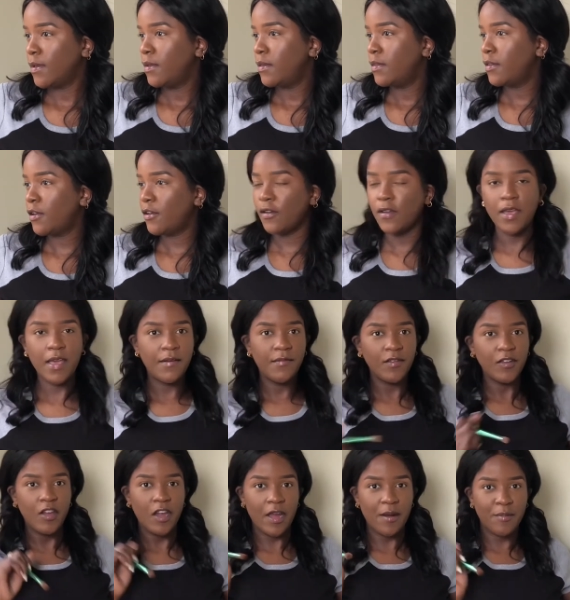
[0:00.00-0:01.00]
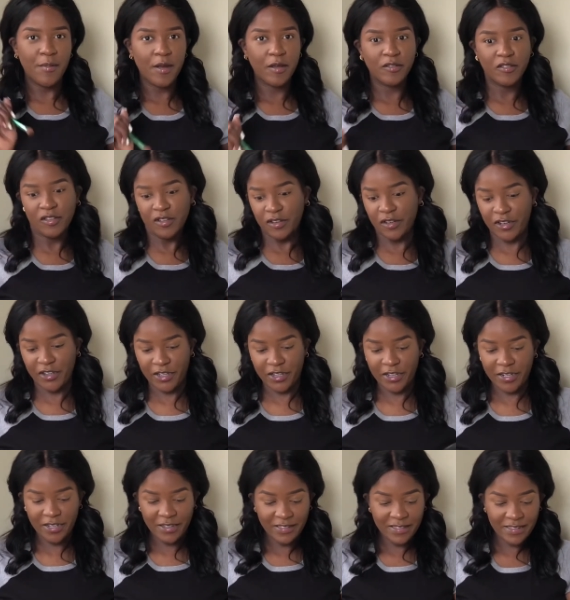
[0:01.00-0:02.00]
There you have it. Your eyebrows look good
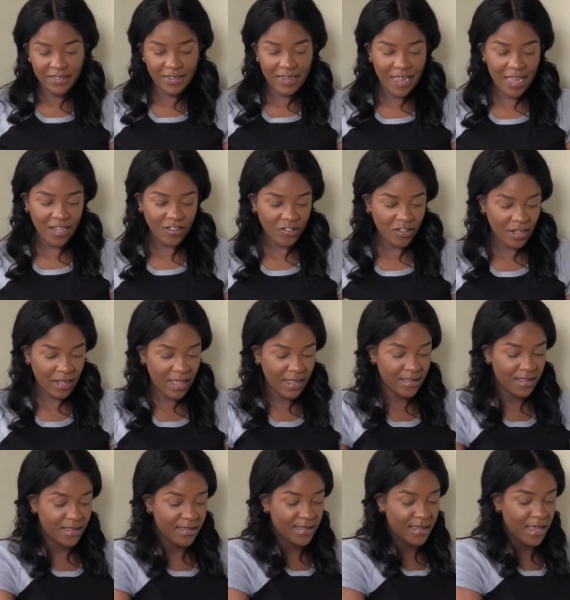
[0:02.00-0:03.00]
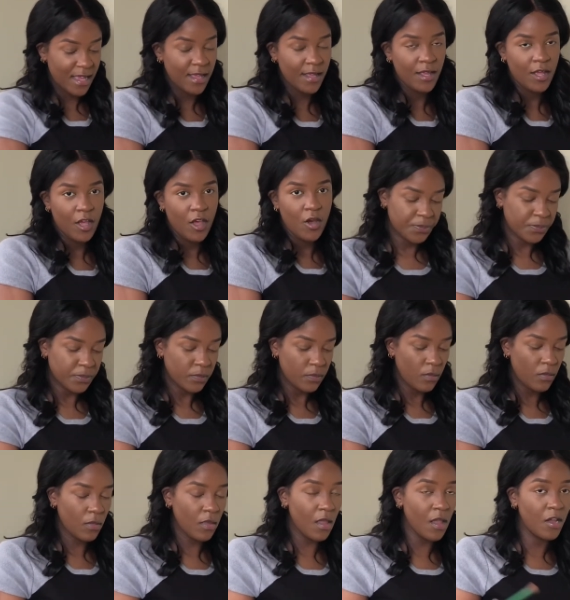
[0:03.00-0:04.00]
and snatched. I like to set
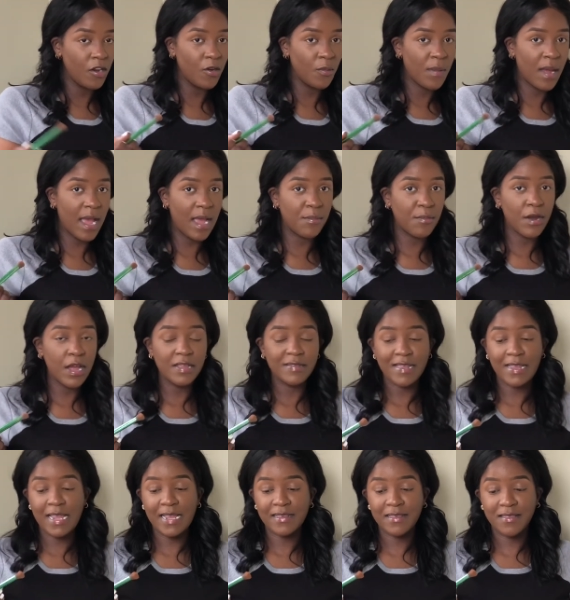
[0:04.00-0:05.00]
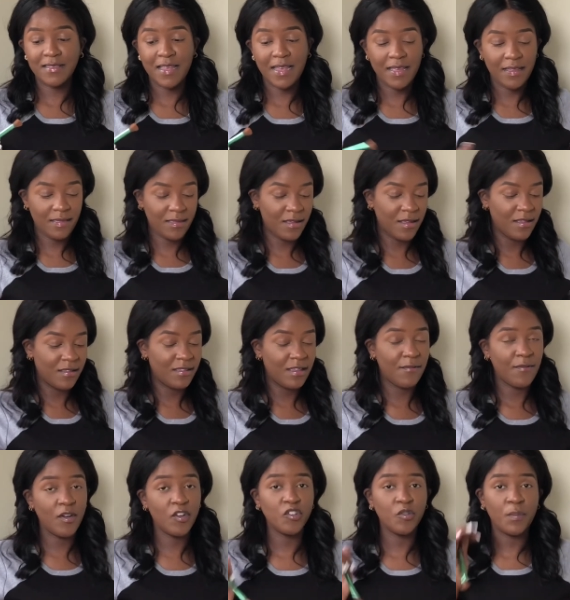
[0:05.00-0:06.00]
under my eyebrows, I like to take the
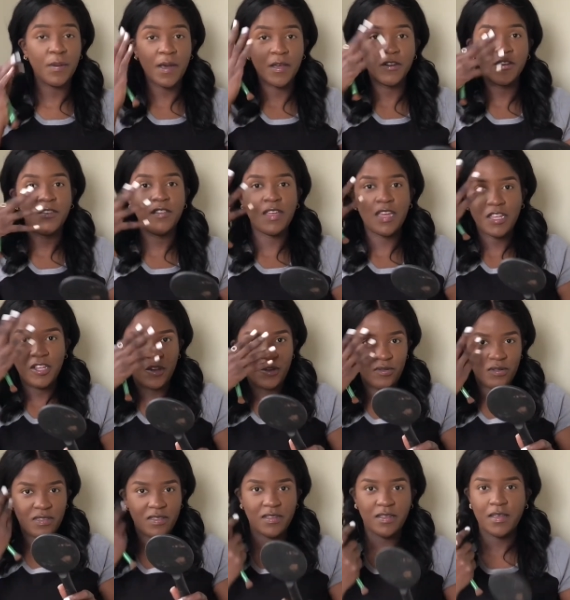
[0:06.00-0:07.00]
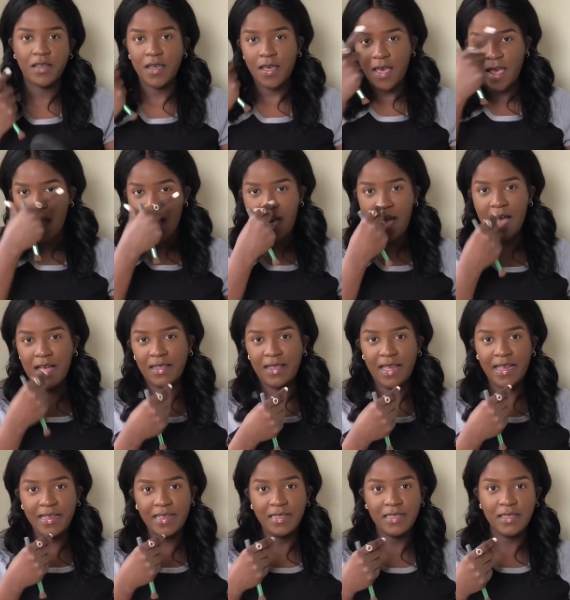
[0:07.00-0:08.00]
700 powder that I use to
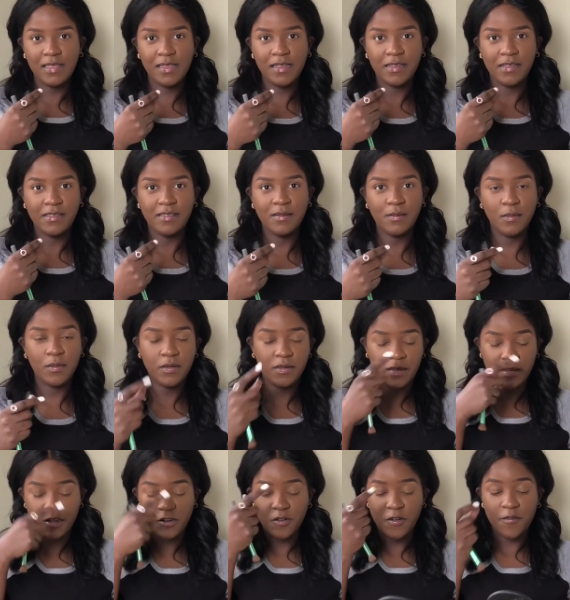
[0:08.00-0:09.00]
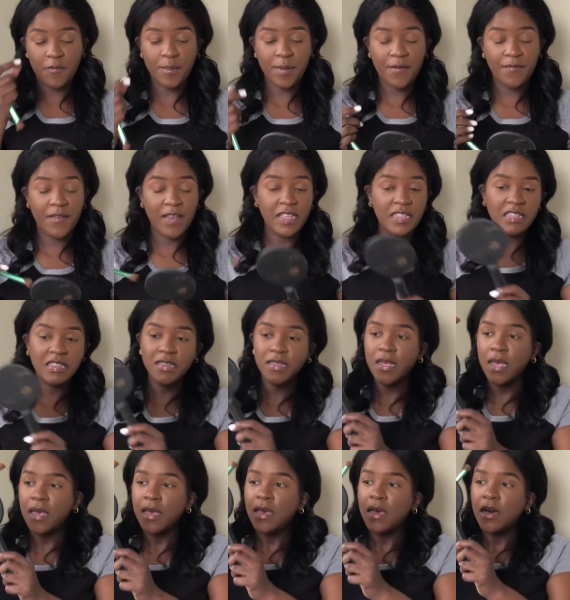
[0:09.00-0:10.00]
highlight the center of my face
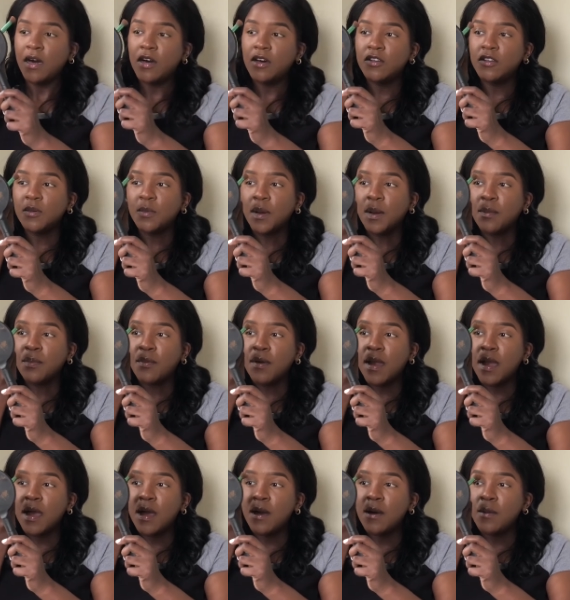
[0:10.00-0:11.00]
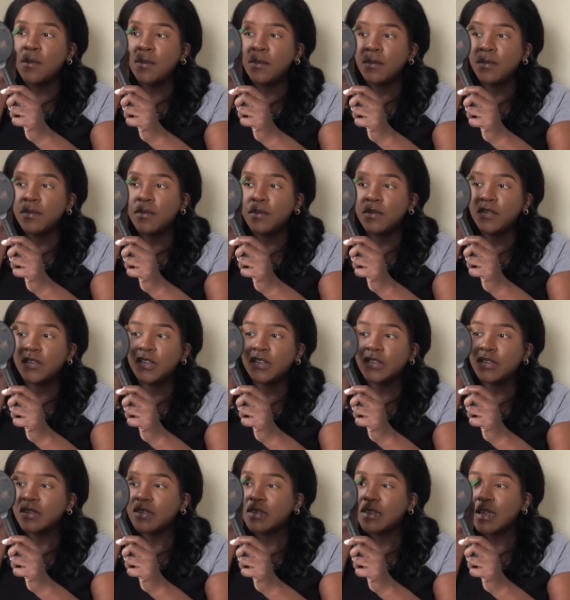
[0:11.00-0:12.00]
under my brow, just to
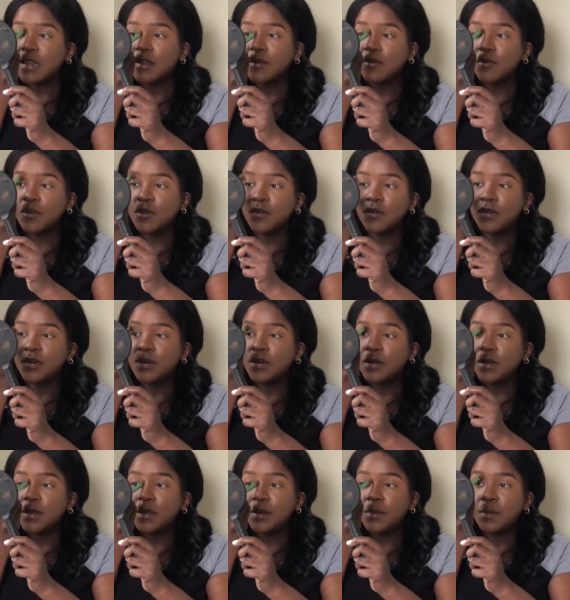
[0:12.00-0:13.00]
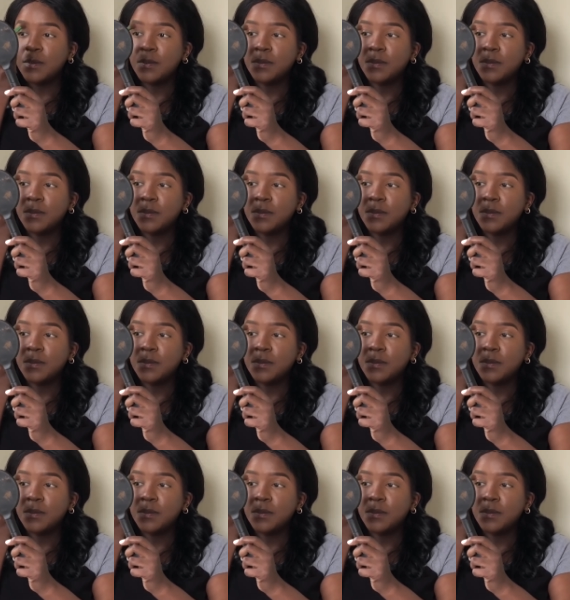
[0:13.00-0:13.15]
set it real good.